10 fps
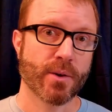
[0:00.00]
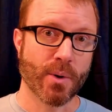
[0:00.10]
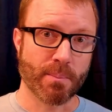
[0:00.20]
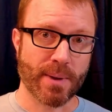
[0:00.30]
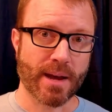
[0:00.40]

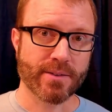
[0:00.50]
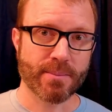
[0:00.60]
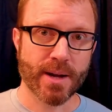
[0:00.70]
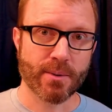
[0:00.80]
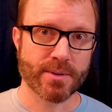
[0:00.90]
Going back
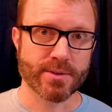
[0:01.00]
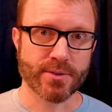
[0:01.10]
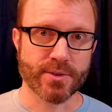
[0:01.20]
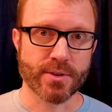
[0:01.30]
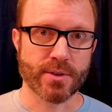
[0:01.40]
to my
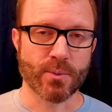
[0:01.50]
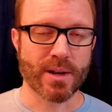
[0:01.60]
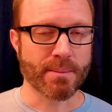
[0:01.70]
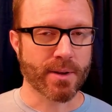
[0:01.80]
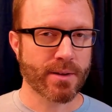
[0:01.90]
original circle,
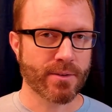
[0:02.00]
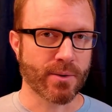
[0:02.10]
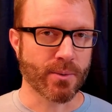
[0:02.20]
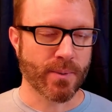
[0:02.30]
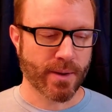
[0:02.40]
what I'm going to
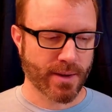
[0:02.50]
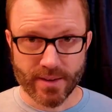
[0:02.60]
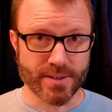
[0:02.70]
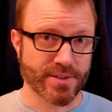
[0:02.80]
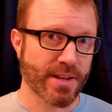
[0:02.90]
do,
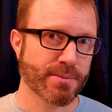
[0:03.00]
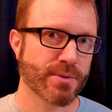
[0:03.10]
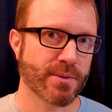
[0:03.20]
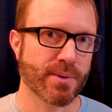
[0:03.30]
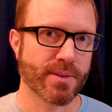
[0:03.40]

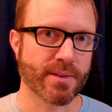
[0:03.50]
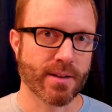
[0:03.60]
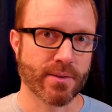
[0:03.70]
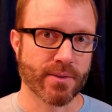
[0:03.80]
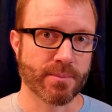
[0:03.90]
conceptually what this
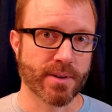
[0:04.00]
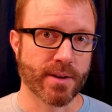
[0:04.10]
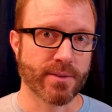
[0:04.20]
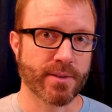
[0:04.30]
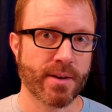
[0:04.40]
algorithm
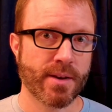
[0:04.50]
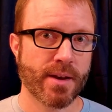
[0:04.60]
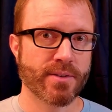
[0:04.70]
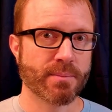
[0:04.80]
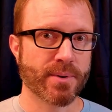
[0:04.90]
does,
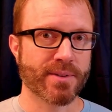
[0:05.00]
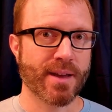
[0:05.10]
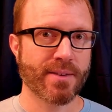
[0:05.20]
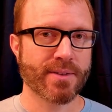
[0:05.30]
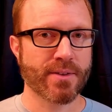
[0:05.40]
is it
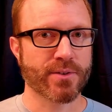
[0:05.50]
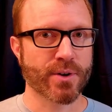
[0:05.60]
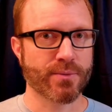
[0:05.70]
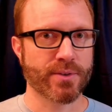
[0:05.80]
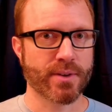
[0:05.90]
pretends that the
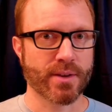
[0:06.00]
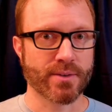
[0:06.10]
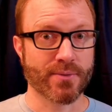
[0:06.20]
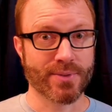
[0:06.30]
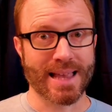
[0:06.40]
surface
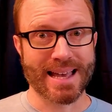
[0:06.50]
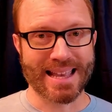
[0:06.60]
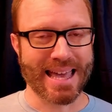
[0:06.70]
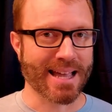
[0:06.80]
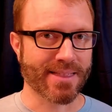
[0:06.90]
is
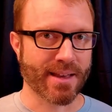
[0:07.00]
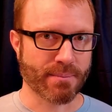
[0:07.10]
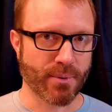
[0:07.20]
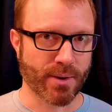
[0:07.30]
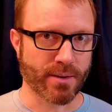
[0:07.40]
flat at
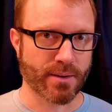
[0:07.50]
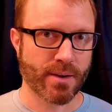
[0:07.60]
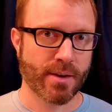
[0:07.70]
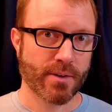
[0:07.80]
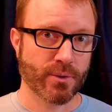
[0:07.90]
that point.
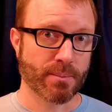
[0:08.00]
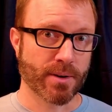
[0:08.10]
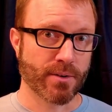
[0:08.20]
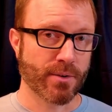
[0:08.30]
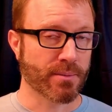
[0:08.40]
So what I'm
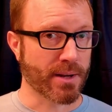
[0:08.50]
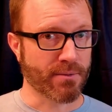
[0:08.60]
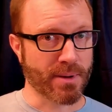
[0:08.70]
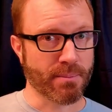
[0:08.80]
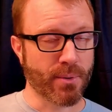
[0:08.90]
going to do is I'm going
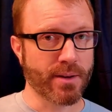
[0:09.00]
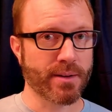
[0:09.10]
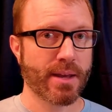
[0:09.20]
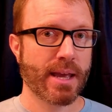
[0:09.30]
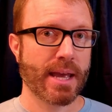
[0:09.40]
to have my
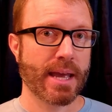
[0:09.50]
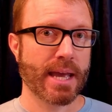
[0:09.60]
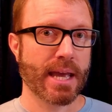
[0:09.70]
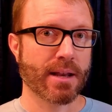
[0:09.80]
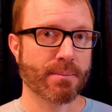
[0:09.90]
point,
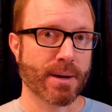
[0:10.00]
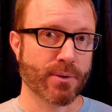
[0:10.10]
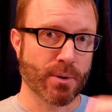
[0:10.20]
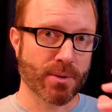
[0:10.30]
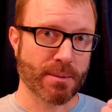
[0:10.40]
and my
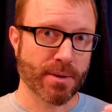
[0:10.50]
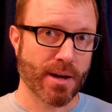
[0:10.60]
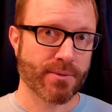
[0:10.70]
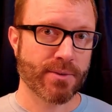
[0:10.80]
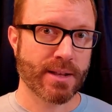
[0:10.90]
normal
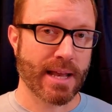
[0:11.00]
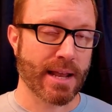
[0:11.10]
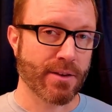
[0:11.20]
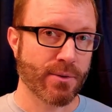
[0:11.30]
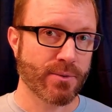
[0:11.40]
coming off of it,
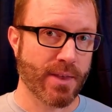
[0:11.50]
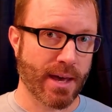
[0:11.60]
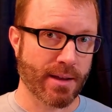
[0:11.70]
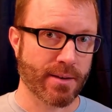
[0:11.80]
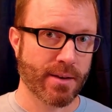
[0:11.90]
and I use
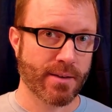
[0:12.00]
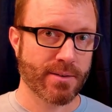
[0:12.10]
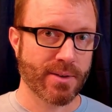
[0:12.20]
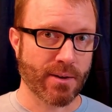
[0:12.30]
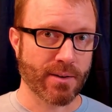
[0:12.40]
that
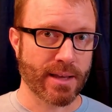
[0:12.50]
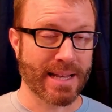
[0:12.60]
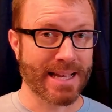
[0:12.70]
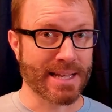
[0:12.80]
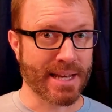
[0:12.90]
to
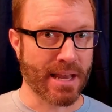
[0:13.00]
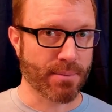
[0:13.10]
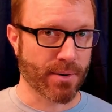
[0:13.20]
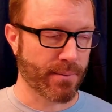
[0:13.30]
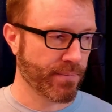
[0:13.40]
calculate a
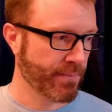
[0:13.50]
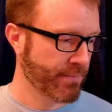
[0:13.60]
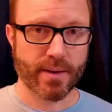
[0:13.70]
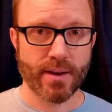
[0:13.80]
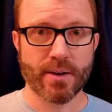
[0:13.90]
neighbor.
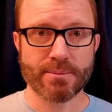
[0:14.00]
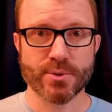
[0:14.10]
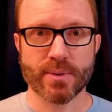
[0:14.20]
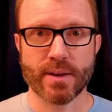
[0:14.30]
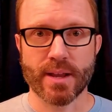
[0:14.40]
Here I'm
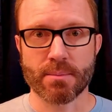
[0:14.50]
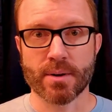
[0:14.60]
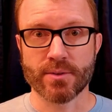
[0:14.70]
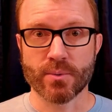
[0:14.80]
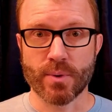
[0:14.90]
showing that
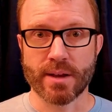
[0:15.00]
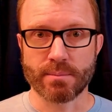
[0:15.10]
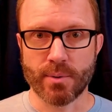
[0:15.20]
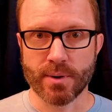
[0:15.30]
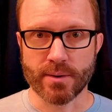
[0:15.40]
neighbor as a
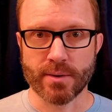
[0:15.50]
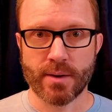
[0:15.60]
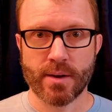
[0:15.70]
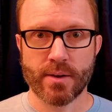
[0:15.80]
red point.